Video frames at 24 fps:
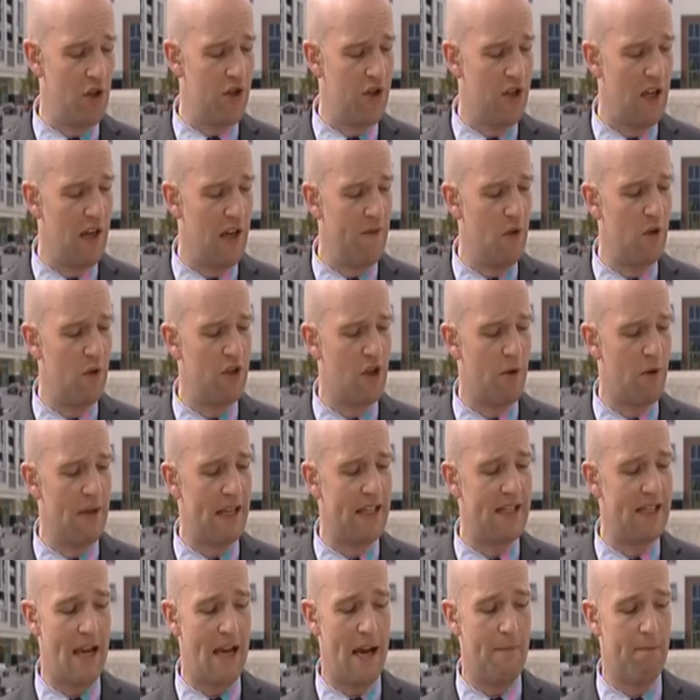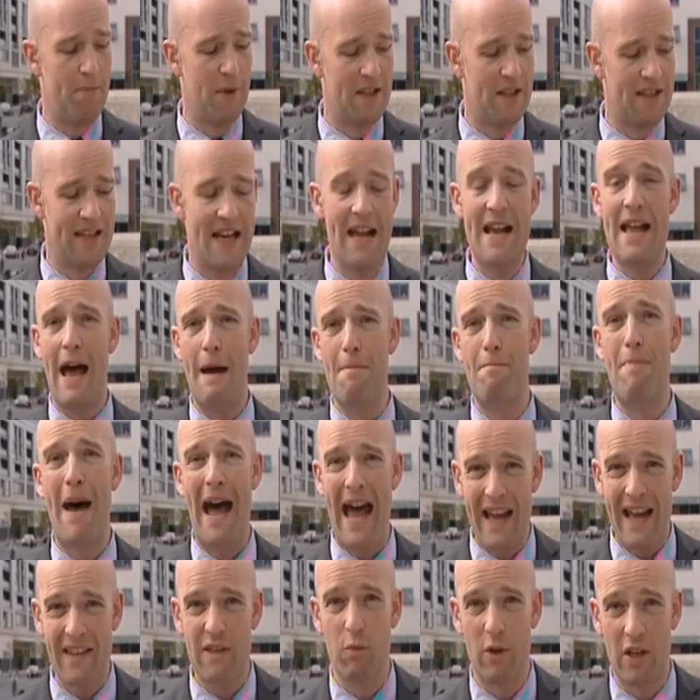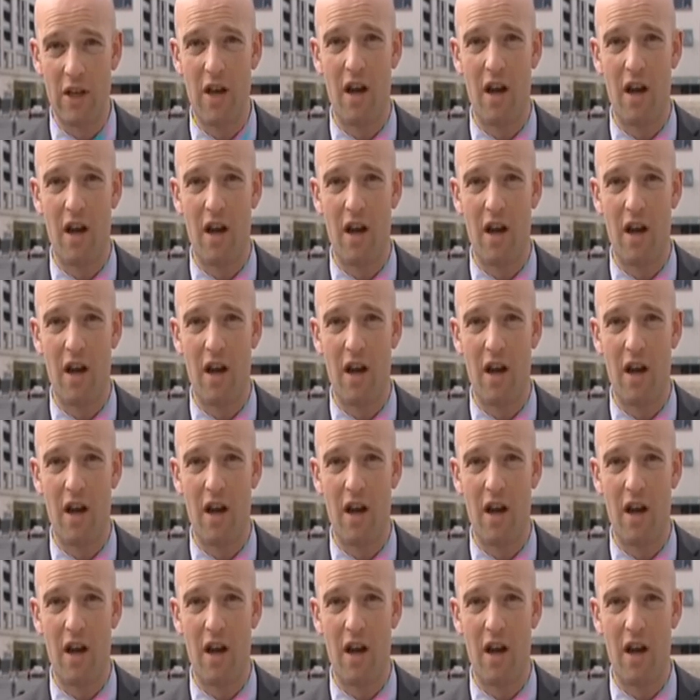Just to give you some examples, a bath